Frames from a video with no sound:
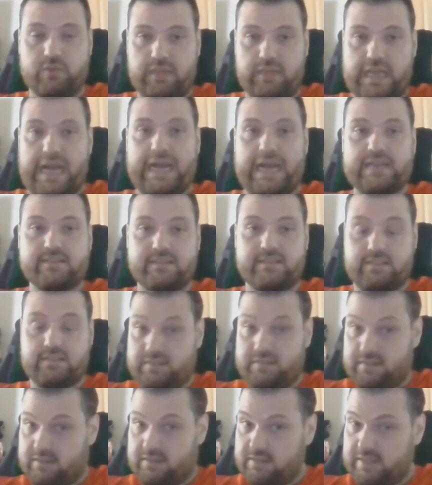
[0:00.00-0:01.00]
relax,
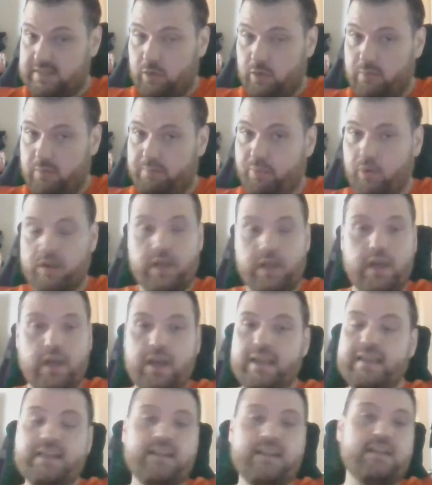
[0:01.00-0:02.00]
because this is how important.
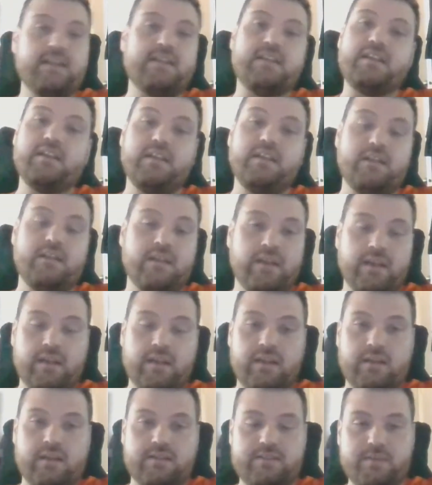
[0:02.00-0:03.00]
He didn't need
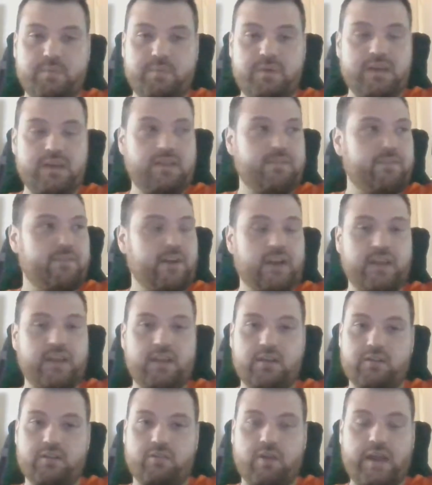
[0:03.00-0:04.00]
to be
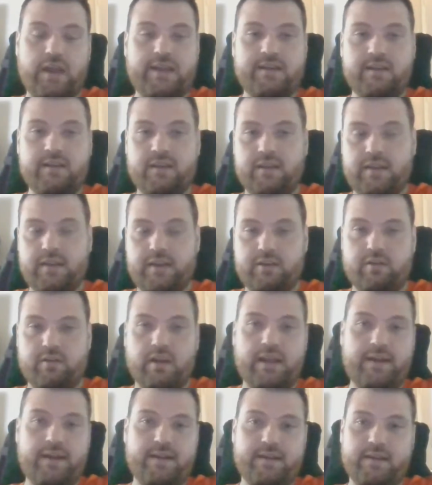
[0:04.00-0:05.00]
fucking grinding
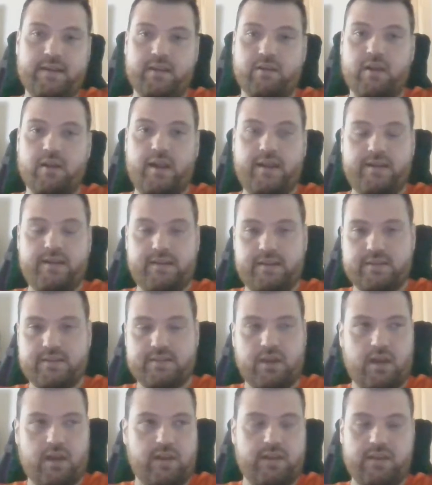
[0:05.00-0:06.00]
and
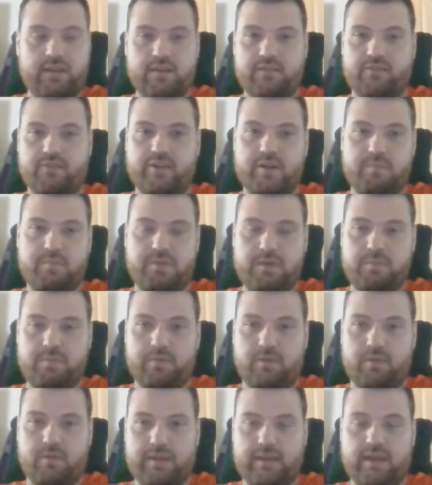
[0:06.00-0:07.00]
talking in front of
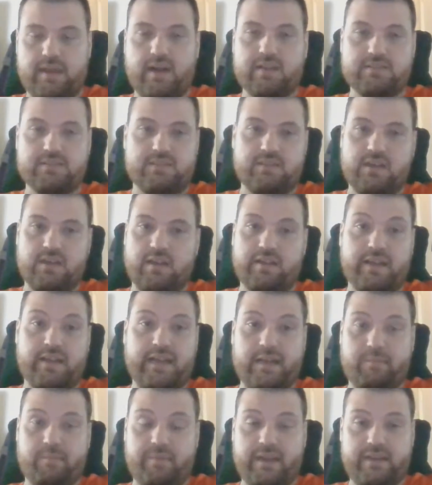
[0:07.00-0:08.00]
people and constantly on the
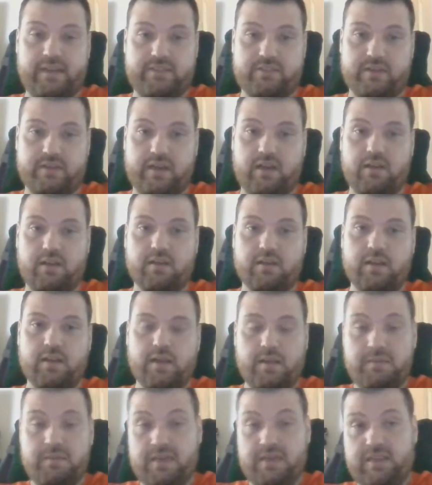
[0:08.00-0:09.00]
campaign trail.
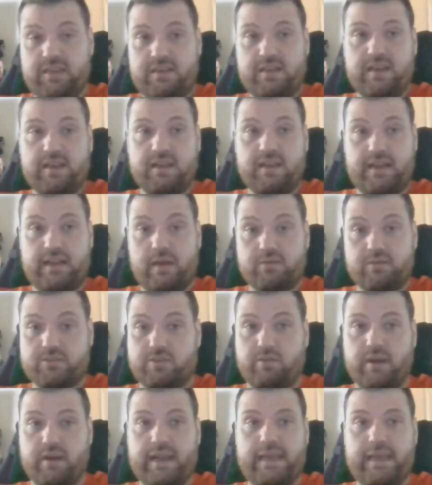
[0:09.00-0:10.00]
I mean, he did. That was
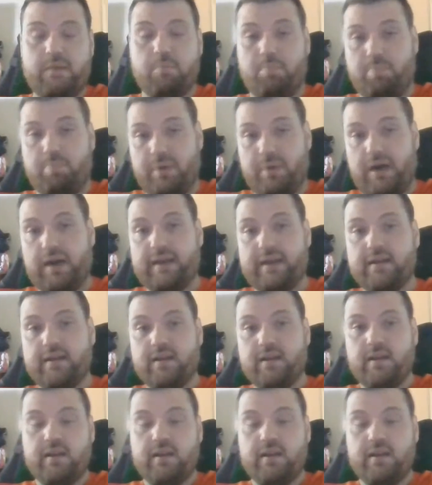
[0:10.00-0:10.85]
great, but